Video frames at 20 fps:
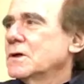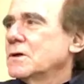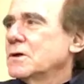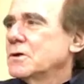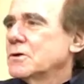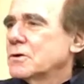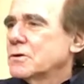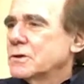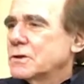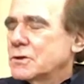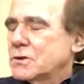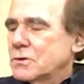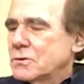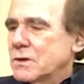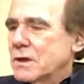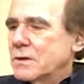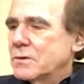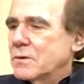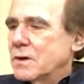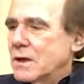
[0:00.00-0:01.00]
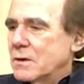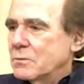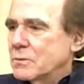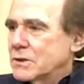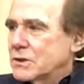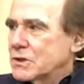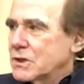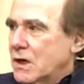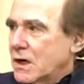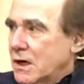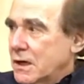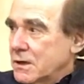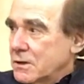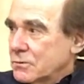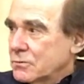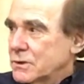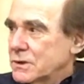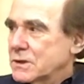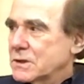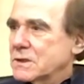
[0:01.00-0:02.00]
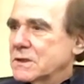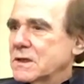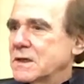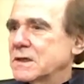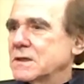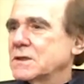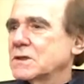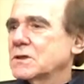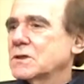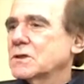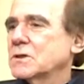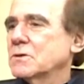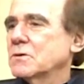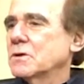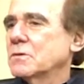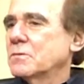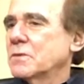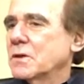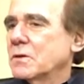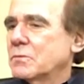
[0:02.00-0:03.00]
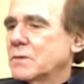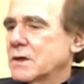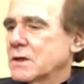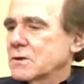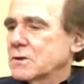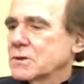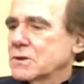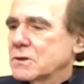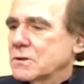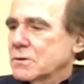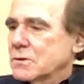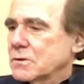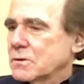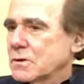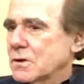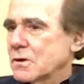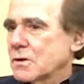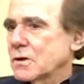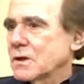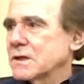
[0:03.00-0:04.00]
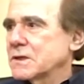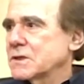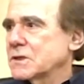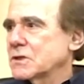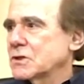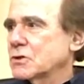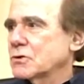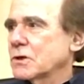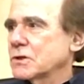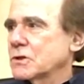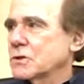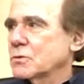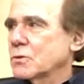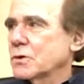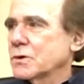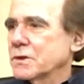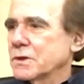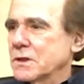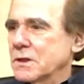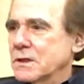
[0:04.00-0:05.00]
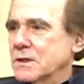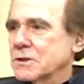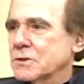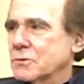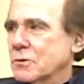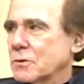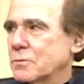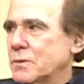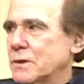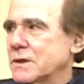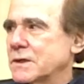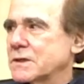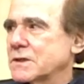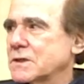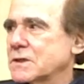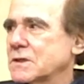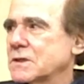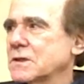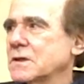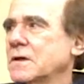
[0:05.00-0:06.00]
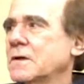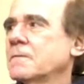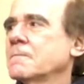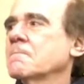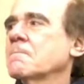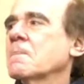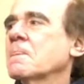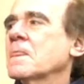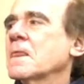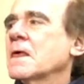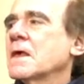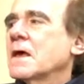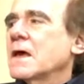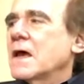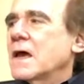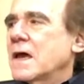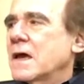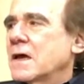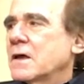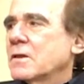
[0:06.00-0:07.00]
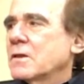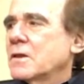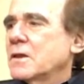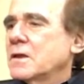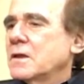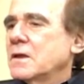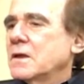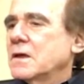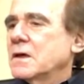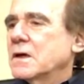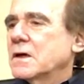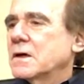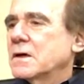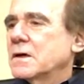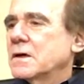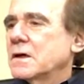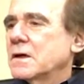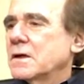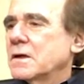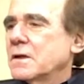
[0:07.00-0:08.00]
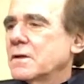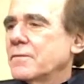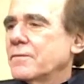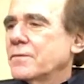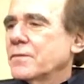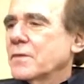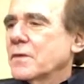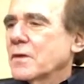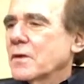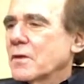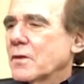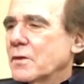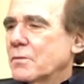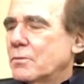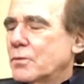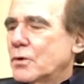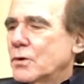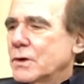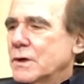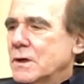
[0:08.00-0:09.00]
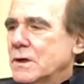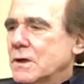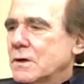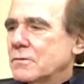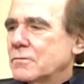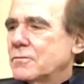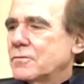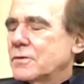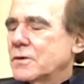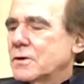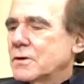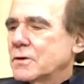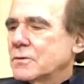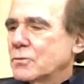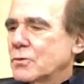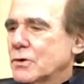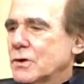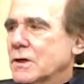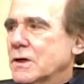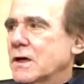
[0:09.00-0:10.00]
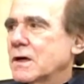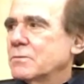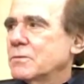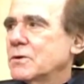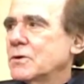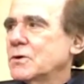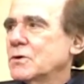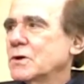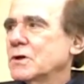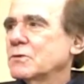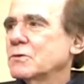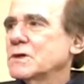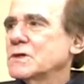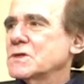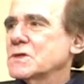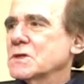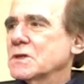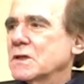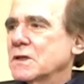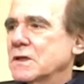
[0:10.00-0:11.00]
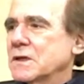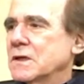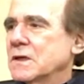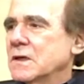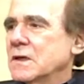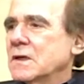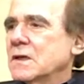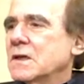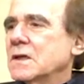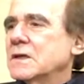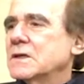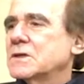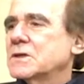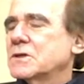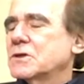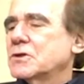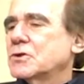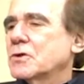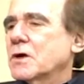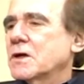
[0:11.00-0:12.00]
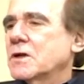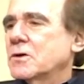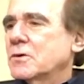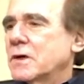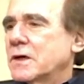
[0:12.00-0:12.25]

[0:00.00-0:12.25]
you're into a much higher risk case. So the models are less trustworthy, less robust. And the point of the work I've been doing recently is to try to